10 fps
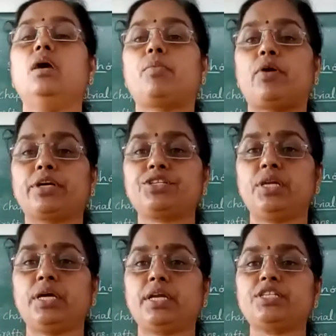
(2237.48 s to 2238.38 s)
Production
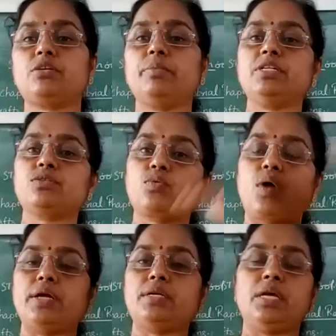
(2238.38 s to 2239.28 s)
increase means
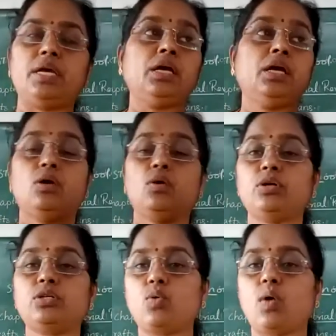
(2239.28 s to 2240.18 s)
quantity, not
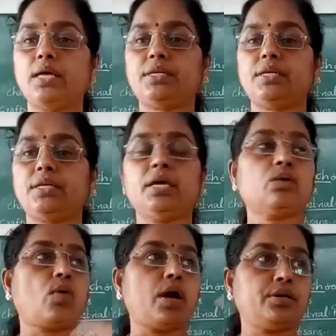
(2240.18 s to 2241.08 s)
quality.
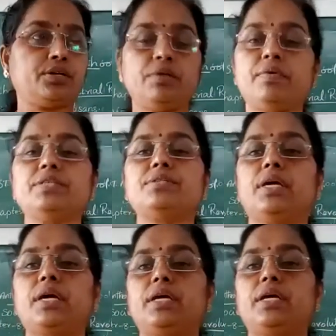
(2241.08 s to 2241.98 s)
Quantity was
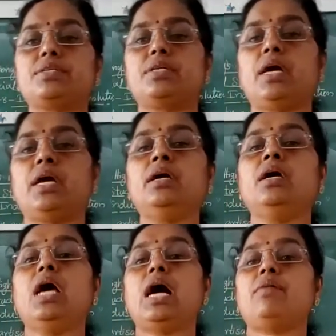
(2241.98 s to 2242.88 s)
increased, and
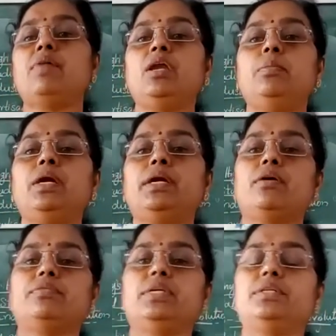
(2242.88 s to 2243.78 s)
availability
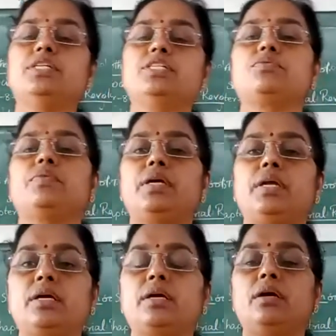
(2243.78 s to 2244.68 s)
of the things were
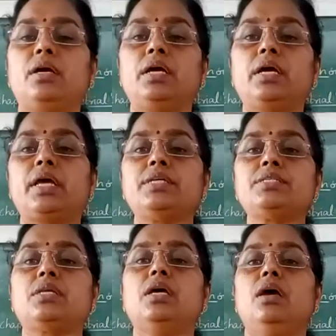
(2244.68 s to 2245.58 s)
increased,
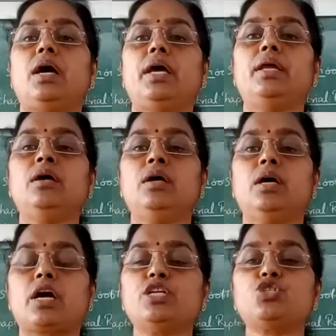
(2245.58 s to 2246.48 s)
and
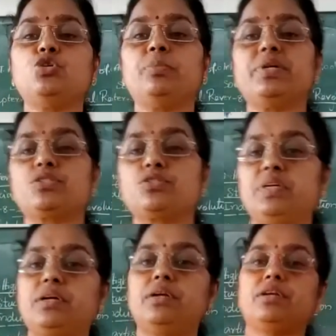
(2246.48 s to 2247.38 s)
consumers
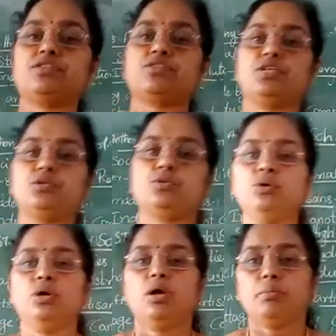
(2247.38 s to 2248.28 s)
were interested to
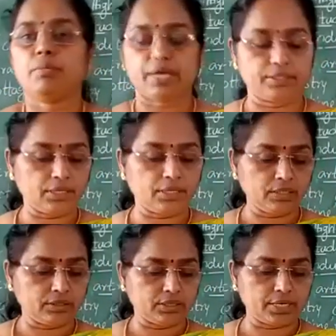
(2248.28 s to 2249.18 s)
buy the
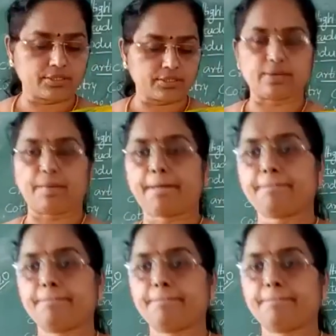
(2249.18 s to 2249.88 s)
things.